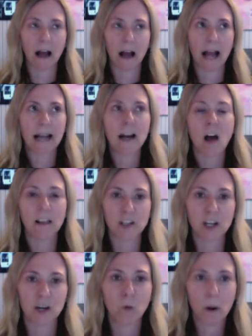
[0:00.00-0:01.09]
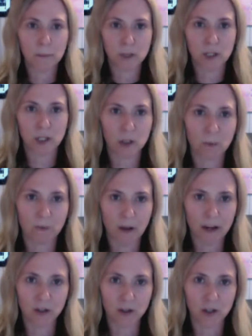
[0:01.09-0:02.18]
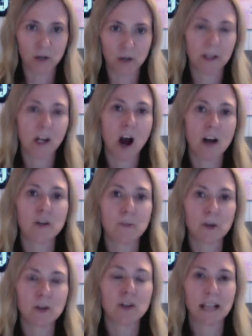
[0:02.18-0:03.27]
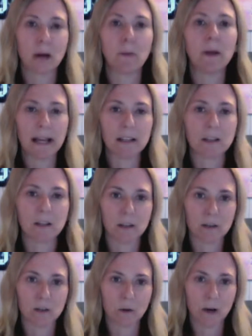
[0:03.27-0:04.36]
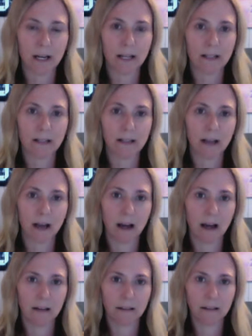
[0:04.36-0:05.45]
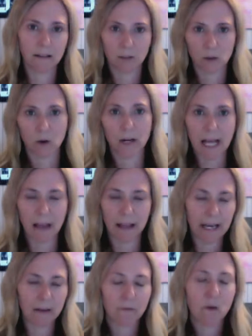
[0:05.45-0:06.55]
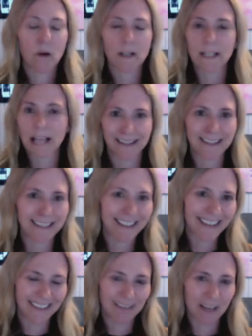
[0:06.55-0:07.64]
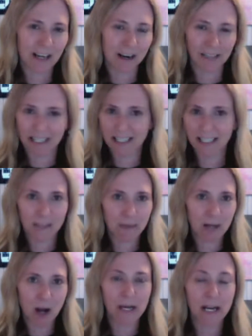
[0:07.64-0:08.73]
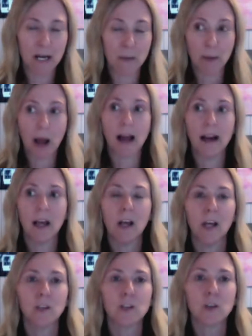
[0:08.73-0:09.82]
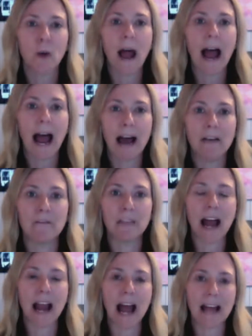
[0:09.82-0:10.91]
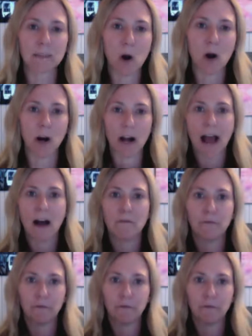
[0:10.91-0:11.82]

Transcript: acknowledging what music supervisors do and the contributions that we make to the storytelling. And of course, yes, to like I said, to be nominated, but to have that as part of